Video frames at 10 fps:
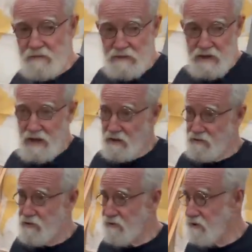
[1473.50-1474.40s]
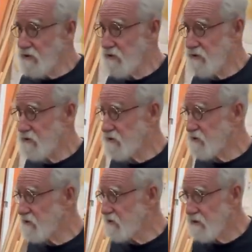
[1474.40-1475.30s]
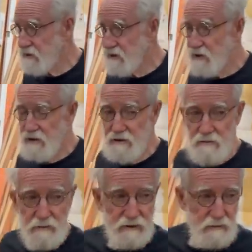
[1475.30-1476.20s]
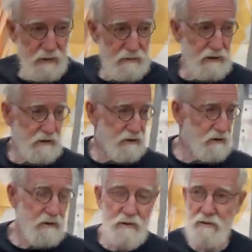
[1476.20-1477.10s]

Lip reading: yeah, so this is a little bit about this, you know.